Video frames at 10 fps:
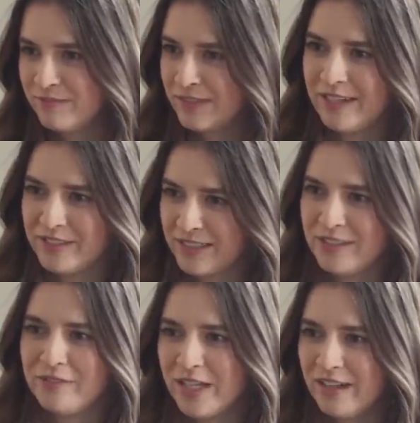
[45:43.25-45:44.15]
thousands
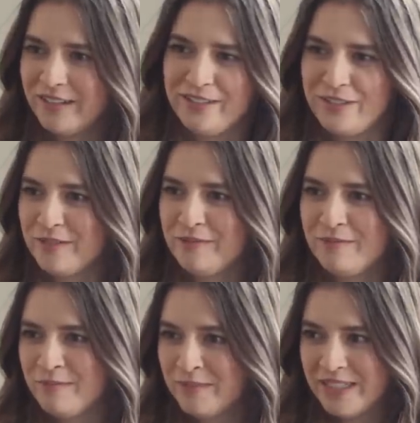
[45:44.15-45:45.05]
of dollars or
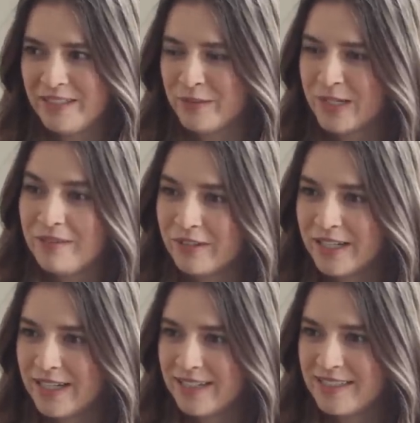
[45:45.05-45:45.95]
millions or whatever
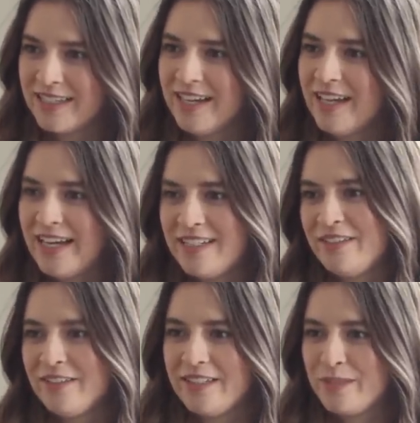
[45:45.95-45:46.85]
it is
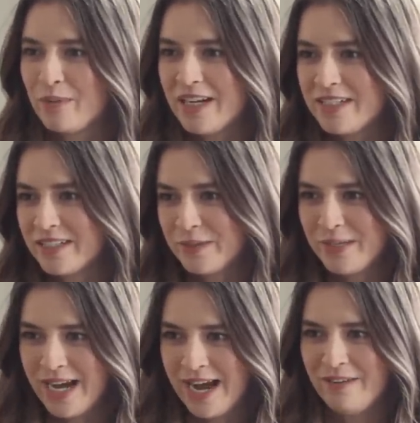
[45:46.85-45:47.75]
into this project like
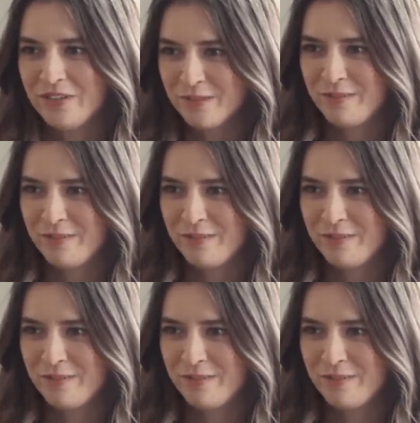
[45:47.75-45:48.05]
we have to